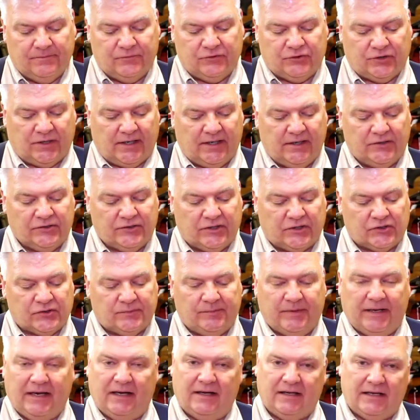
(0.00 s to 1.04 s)
charged
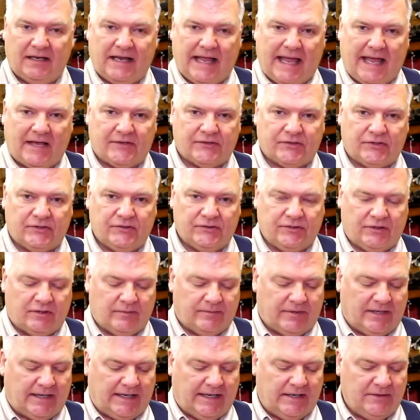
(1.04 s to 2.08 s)
expanding gases that are
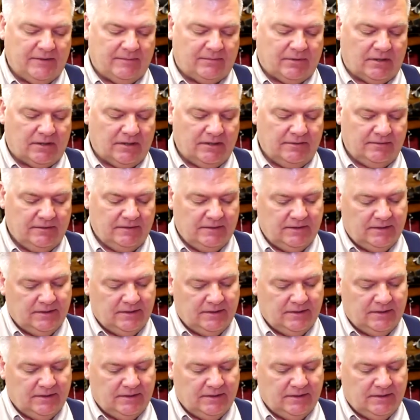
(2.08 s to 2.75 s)
behind the bullet,